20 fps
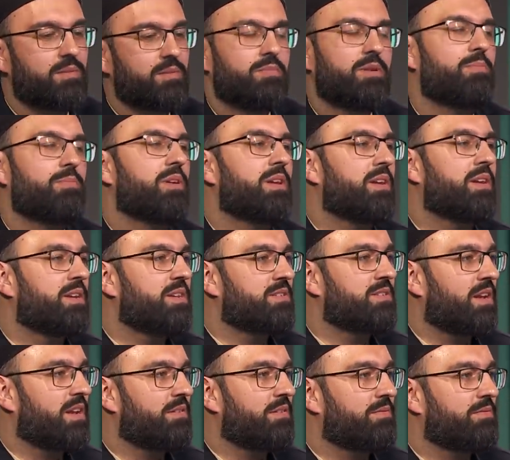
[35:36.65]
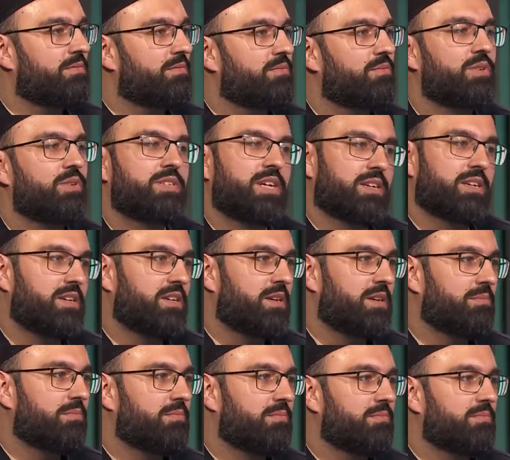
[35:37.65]
People in his life rejected
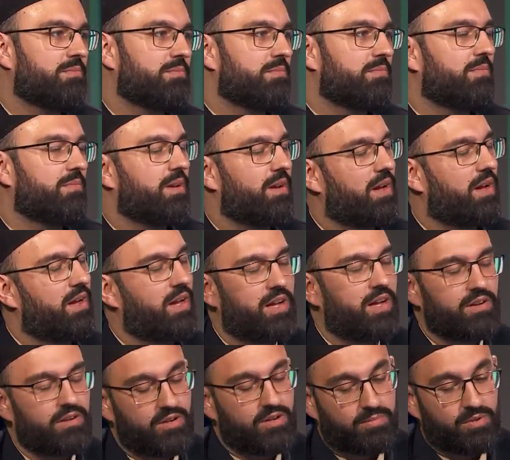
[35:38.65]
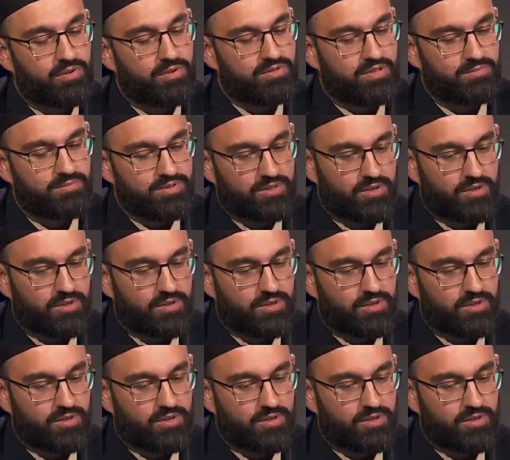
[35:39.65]
him and opposed him.